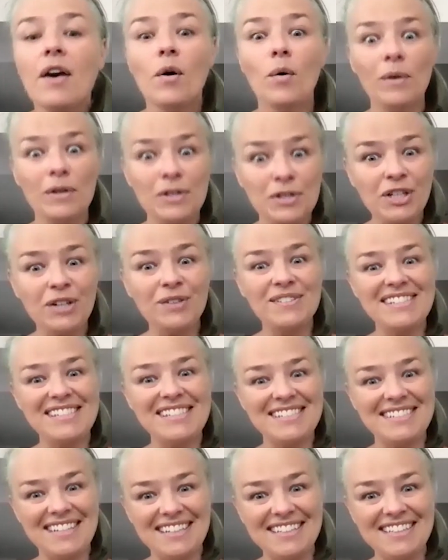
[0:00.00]
which
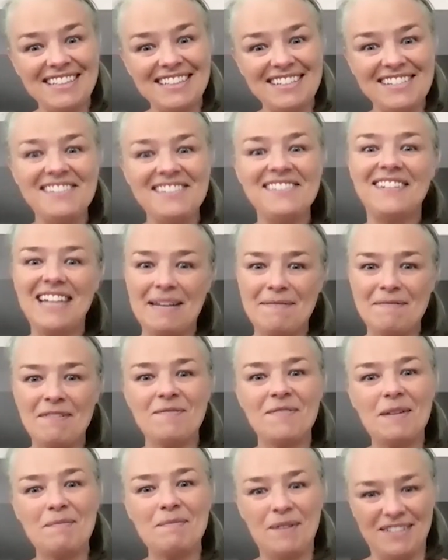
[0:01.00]
coincidentally is the name of
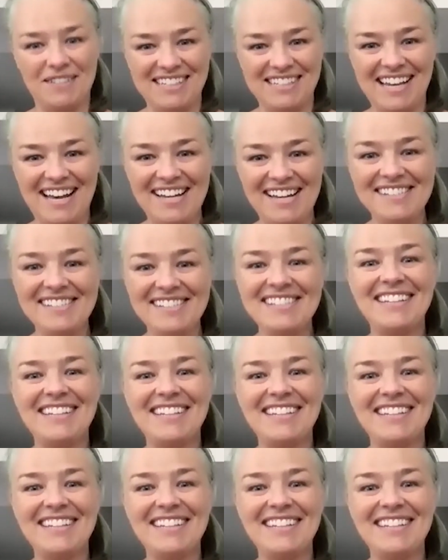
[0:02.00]
my podcast